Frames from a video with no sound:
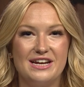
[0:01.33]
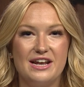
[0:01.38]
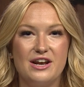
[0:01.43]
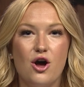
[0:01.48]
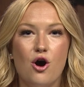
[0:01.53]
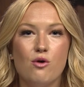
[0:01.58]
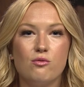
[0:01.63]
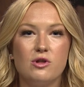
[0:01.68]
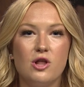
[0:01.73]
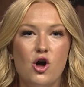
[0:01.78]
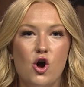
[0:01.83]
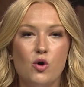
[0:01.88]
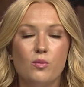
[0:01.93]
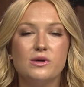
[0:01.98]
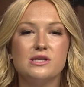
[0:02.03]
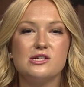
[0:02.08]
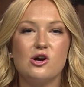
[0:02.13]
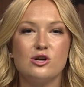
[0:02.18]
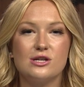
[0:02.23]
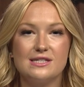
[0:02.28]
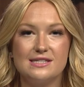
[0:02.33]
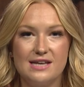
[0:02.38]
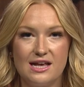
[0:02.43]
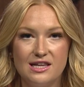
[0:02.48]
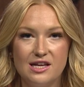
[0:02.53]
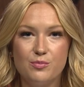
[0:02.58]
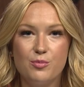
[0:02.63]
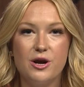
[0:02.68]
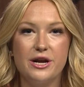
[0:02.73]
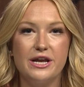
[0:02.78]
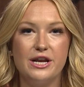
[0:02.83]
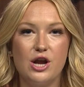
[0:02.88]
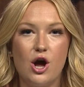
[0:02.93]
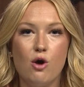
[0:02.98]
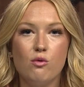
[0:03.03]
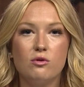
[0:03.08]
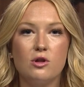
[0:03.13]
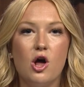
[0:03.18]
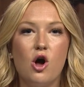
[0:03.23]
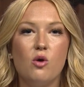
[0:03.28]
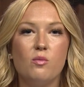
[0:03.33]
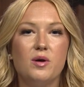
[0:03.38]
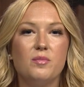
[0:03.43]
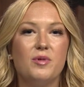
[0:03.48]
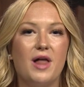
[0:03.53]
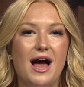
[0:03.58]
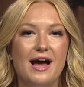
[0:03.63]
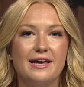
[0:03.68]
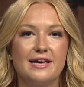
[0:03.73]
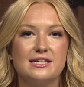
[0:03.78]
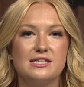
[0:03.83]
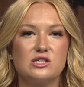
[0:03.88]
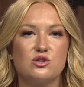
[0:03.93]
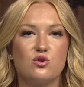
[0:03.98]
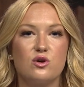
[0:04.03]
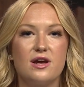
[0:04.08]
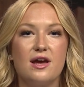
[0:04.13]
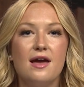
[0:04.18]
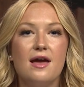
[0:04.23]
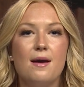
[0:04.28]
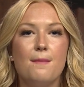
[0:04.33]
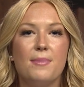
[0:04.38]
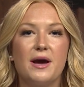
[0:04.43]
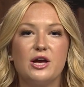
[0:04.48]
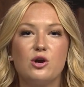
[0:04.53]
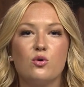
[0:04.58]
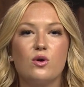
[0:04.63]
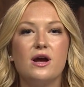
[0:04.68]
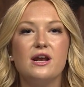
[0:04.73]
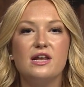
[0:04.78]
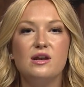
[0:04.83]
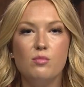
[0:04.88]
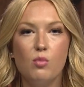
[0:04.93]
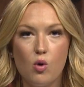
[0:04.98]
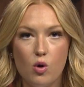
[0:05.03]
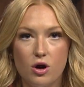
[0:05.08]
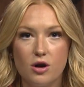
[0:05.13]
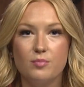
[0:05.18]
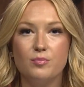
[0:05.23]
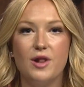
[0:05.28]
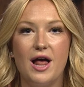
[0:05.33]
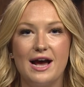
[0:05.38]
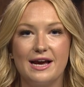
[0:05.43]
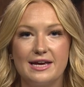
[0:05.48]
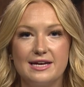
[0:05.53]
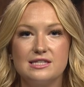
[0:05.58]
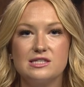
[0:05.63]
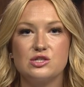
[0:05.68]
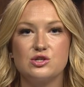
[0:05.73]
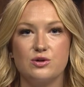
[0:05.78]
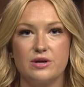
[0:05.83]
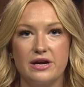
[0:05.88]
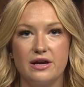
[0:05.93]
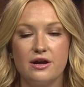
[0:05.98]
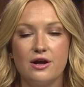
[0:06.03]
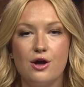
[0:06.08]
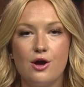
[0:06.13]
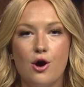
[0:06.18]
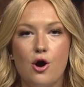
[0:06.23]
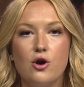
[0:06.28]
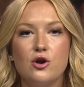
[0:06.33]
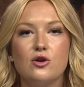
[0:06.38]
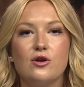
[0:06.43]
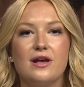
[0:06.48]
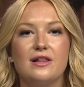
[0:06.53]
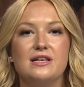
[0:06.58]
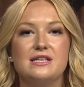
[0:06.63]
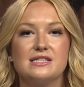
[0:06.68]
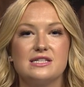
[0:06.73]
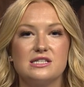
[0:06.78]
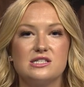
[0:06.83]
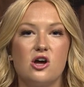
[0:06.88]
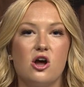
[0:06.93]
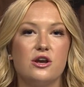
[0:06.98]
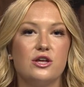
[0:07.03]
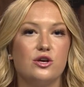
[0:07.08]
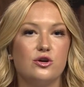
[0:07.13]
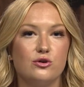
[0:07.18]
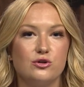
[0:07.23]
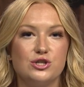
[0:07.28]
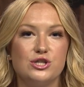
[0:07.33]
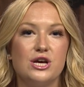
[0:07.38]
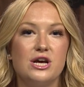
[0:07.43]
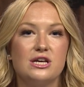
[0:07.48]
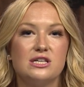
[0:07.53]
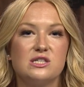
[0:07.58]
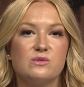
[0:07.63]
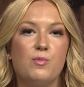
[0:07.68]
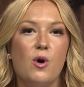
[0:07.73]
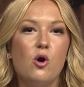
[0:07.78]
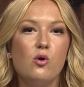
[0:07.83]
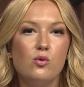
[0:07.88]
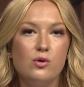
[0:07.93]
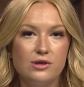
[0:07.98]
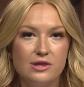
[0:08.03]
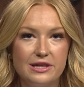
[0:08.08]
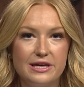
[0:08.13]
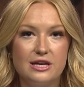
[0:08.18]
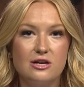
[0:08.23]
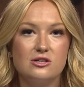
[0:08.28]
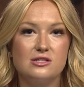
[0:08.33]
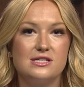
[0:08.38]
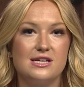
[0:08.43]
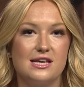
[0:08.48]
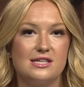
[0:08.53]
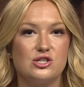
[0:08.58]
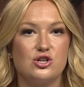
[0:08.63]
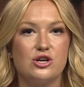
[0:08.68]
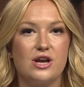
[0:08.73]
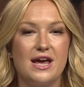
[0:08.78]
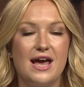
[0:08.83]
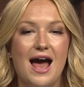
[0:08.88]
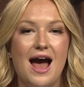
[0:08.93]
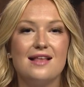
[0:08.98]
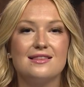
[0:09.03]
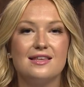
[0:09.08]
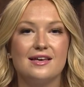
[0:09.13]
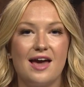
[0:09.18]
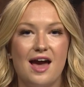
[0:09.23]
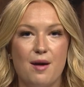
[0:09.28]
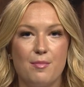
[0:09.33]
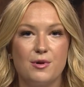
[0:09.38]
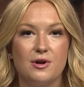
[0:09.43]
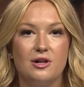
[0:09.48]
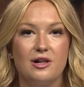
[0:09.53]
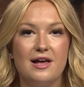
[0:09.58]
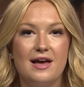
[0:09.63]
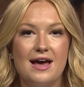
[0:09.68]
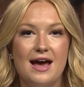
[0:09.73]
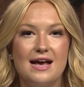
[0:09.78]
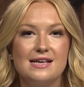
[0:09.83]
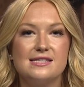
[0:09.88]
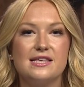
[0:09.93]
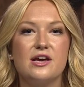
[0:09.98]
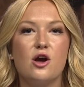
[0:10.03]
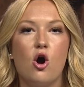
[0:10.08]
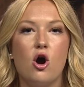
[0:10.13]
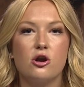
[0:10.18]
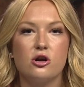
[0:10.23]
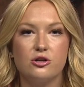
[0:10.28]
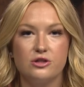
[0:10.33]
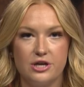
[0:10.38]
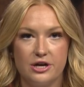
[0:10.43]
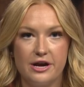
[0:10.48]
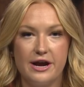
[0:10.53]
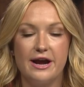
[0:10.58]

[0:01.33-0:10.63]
and Oklahomans are celebrating Oklahoma Black history by creating more Black history. OU Nightly's Ketani Gouch spoke with leaders yesterday at the Capitol as they honored their